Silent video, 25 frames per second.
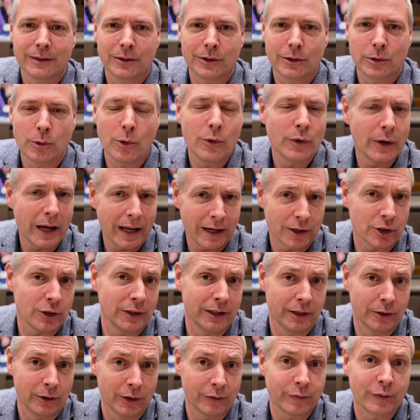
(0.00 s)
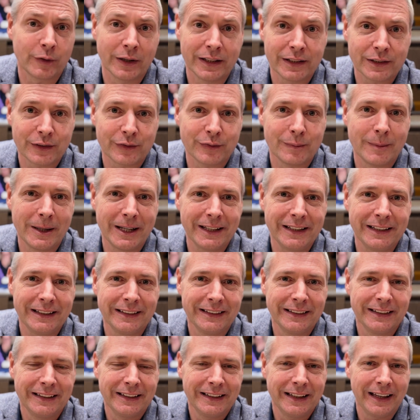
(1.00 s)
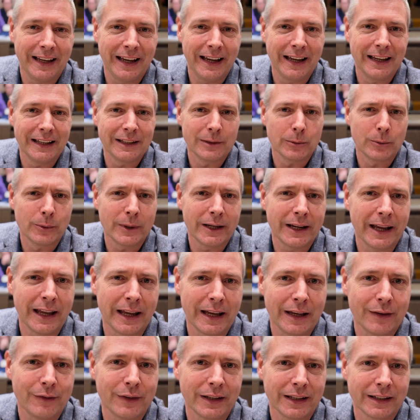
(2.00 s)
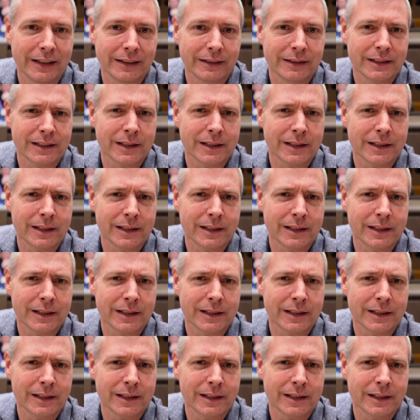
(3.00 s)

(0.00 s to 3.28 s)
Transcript: two actually good friends of mine. And we're having